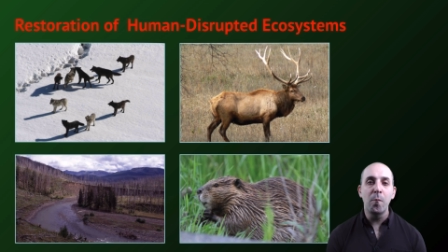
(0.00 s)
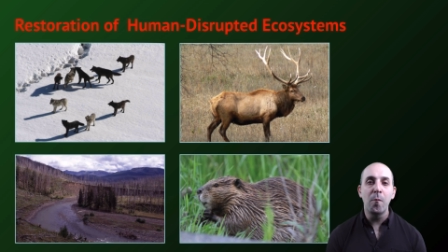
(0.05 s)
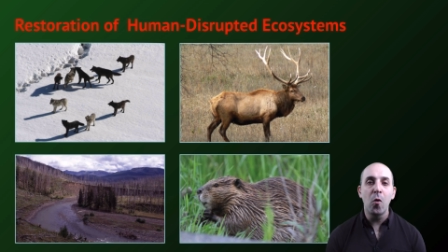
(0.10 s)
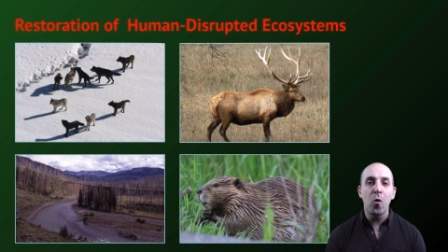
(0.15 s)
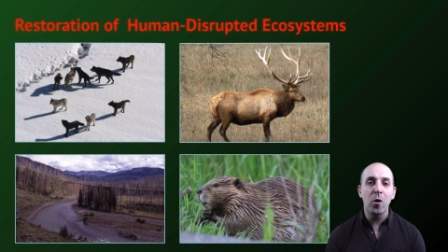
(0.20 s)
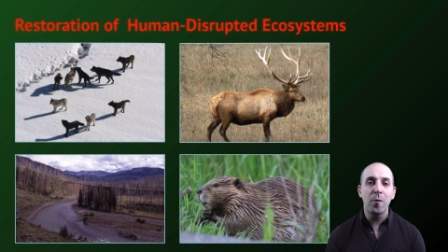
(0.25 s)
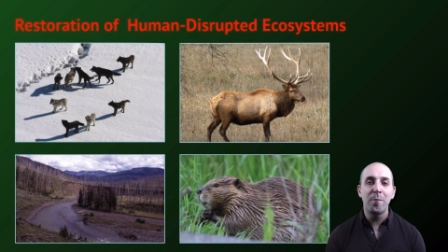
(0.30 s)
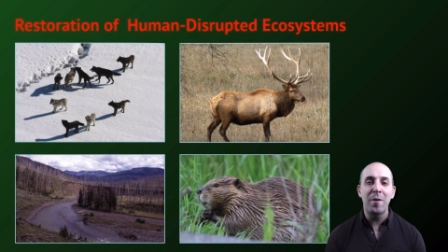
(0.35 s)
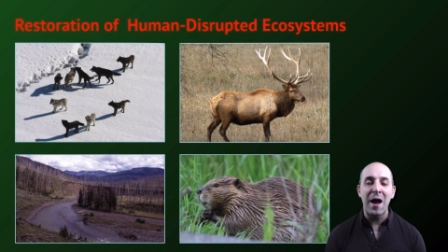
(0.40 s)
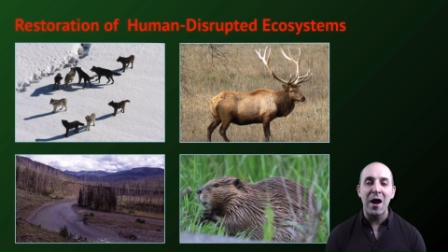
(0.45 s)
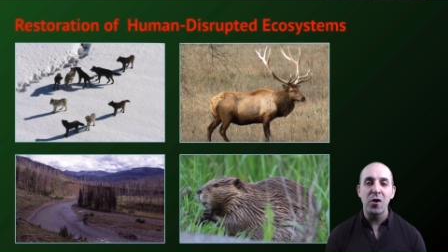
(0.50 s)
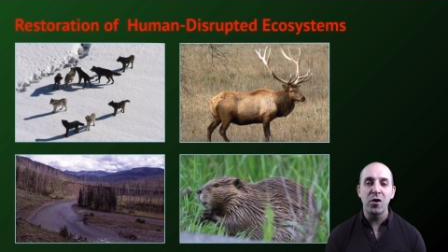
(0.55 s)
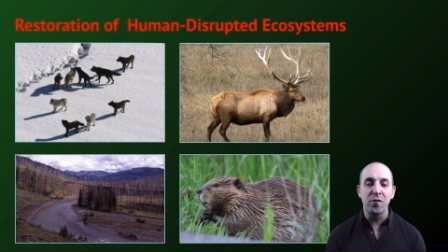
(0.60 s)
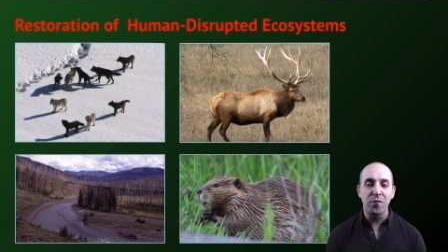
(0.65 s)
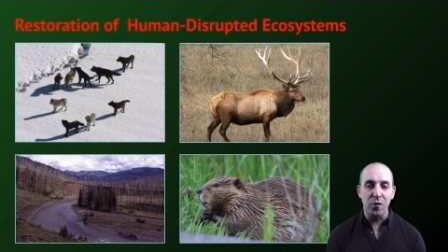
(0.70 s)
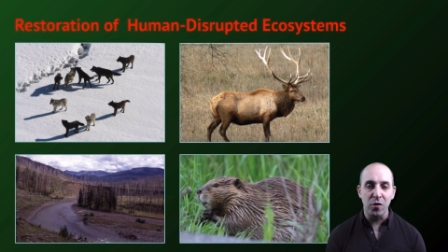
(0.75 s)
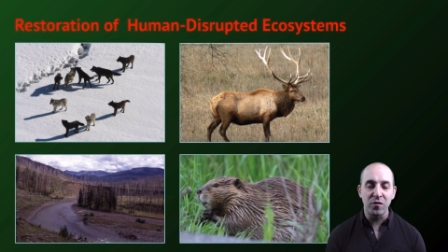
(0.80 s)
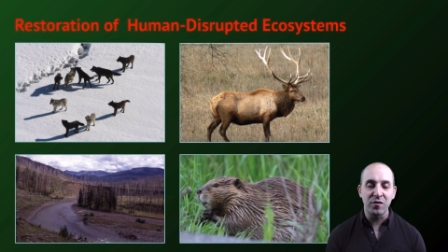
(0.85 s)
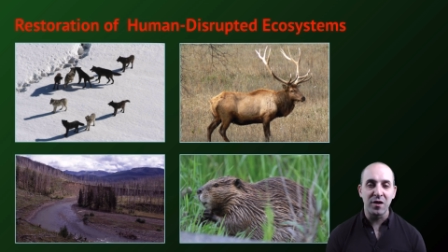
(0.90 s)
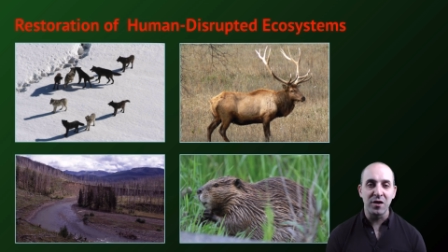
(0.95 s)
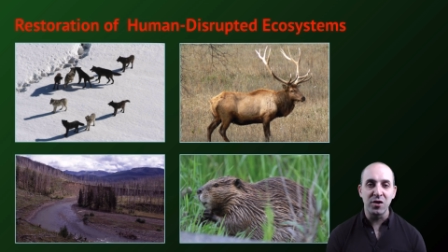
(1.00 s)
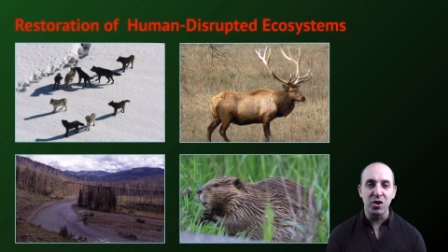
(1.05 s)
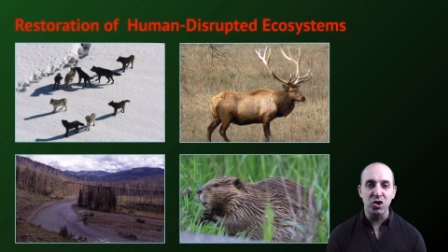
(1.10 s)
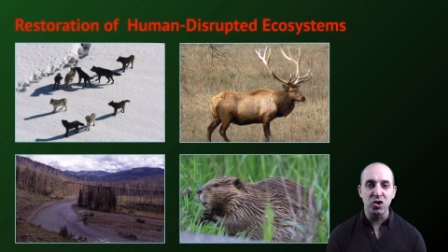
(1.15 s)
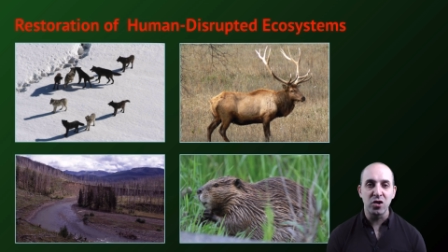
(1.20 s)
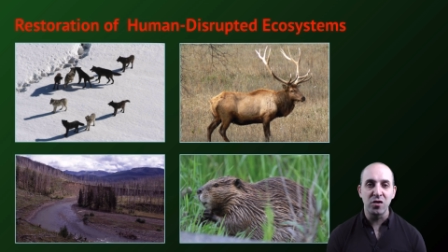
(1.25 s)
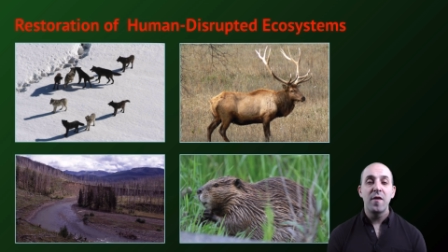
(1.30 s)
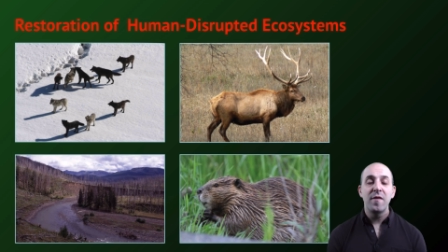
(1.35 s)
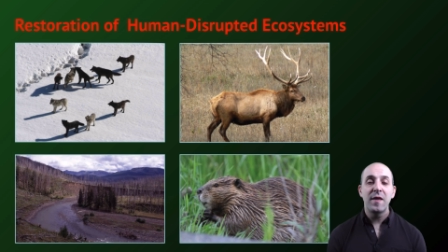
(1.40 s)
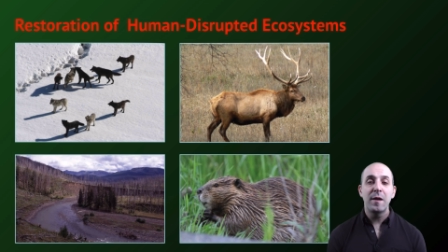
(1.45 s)
more biodiverse
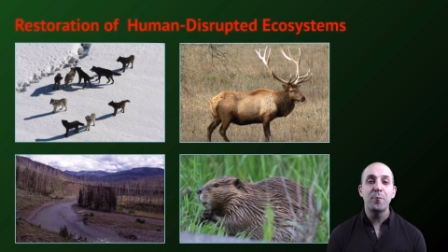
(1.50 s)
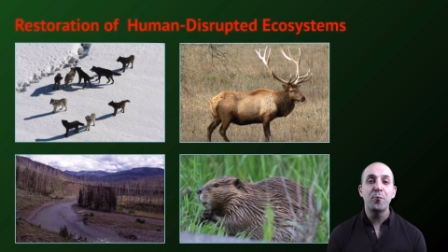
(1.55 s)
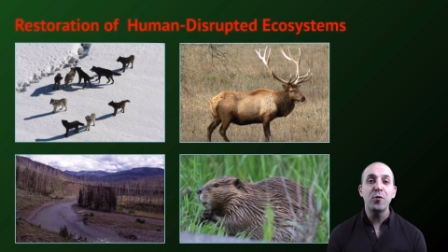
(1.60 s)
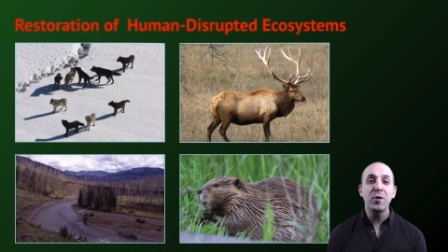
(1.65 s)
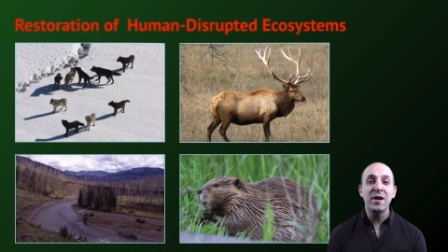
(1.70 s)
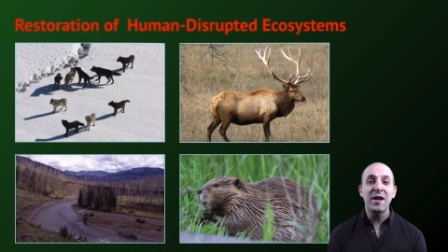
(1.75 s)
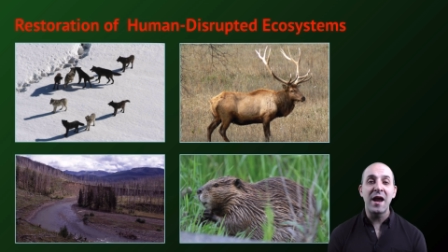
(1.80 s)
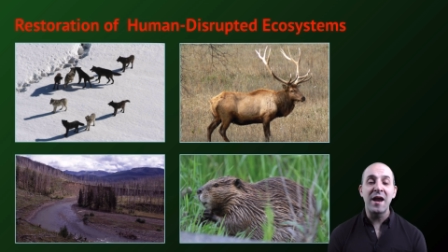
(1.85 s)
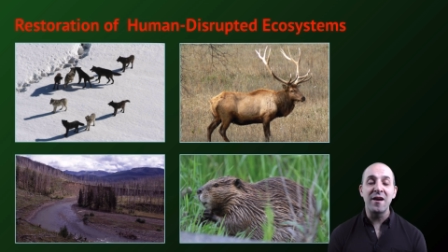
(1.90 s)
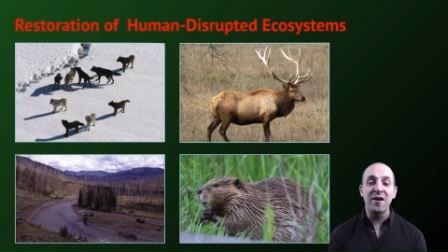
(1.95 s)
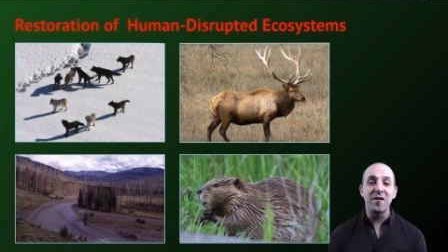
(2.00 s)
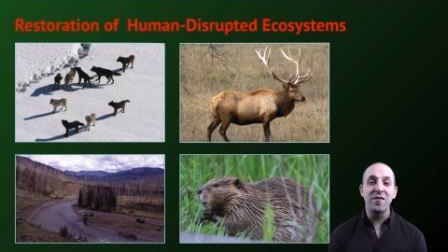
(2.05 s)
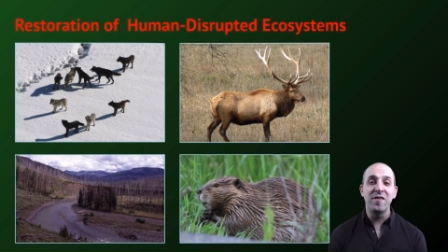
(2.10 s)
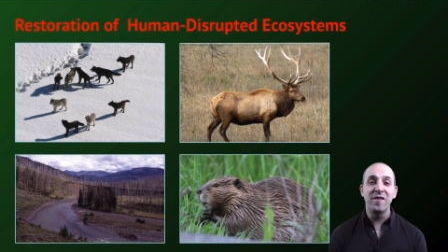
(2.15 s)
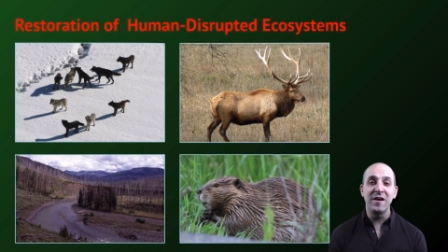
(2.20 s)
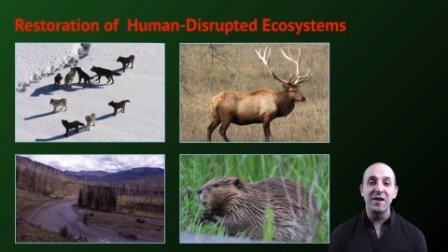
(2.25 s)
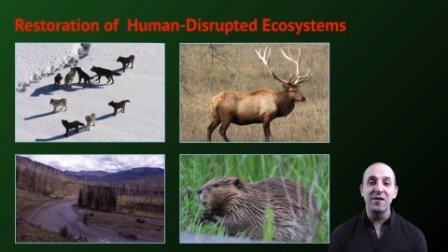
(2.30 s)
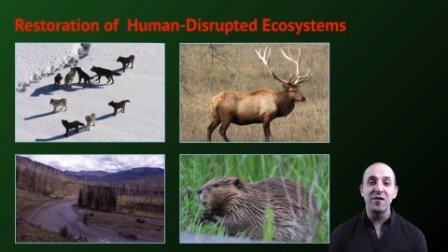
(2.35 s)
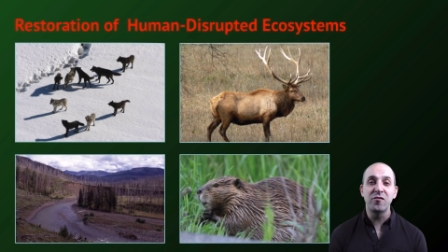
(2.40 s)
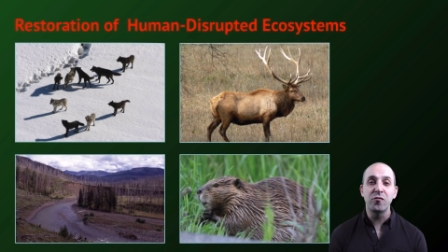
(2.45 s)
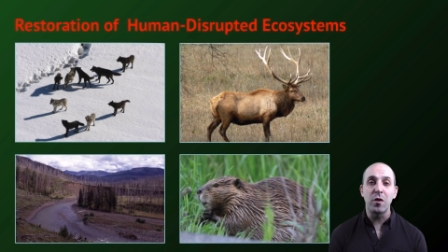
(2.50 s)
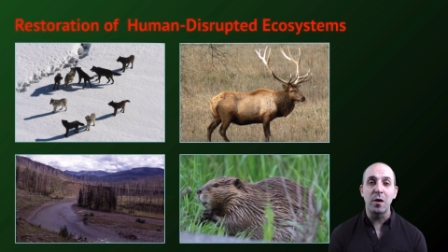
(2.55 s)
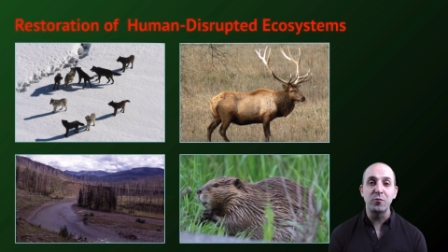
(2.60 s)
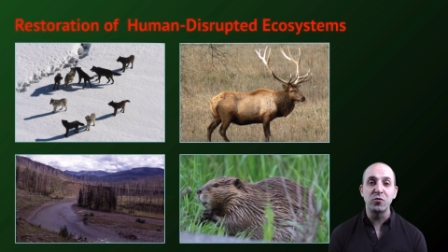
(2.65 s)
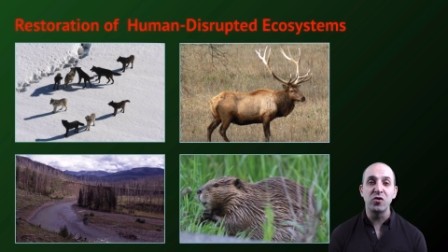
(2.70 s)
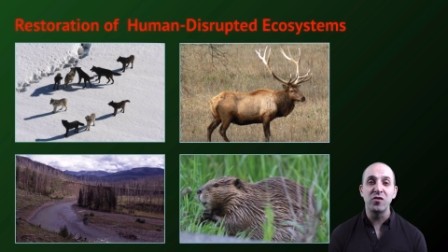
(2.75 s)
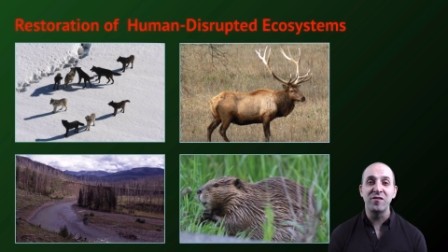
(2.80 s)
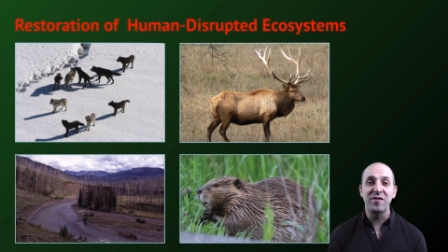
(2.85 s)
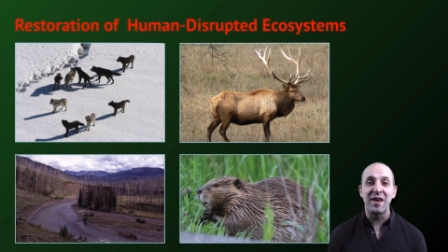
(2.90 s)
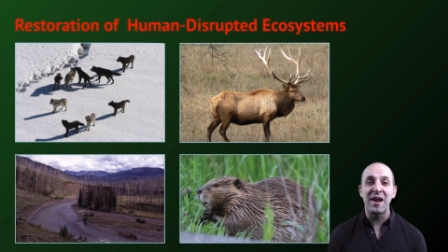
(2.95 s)
conditions that predated the
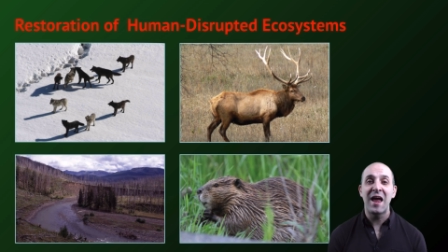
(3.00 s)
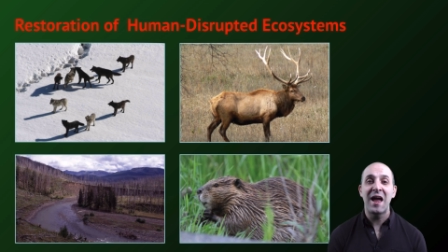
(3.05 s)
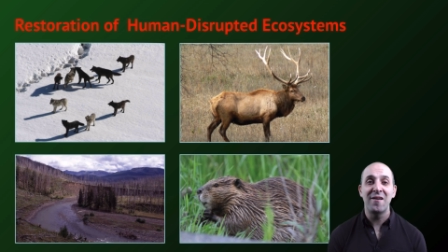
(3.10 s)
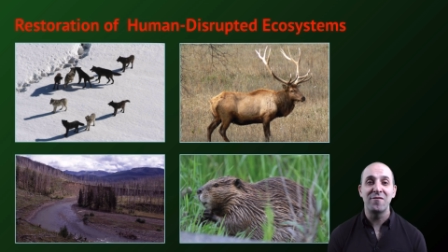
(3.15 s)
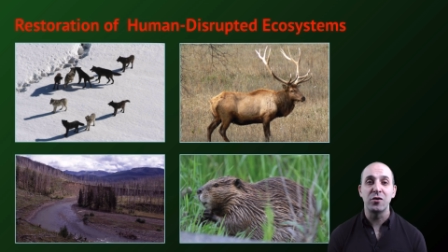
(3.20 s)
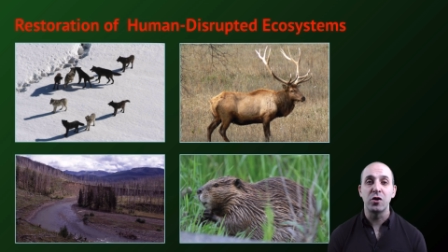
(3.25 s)
disruptions that have